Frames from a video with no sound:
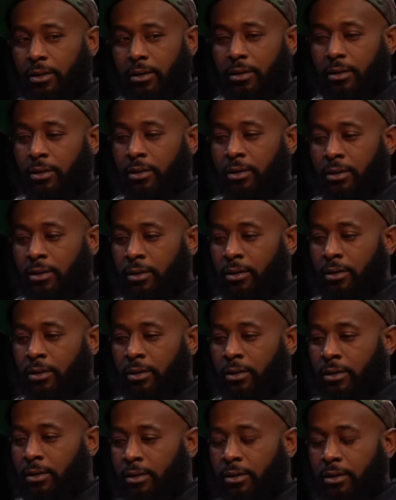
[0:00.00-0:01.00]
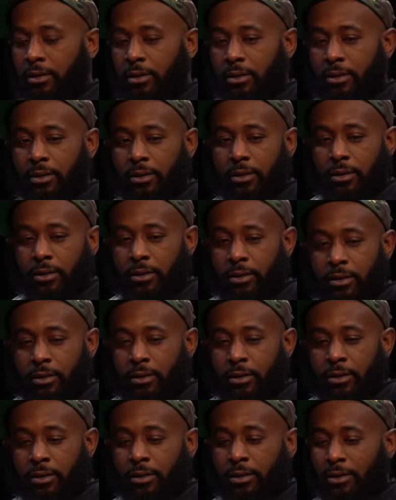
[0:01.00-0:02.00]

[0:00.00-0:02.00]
No one is speaking in this clip.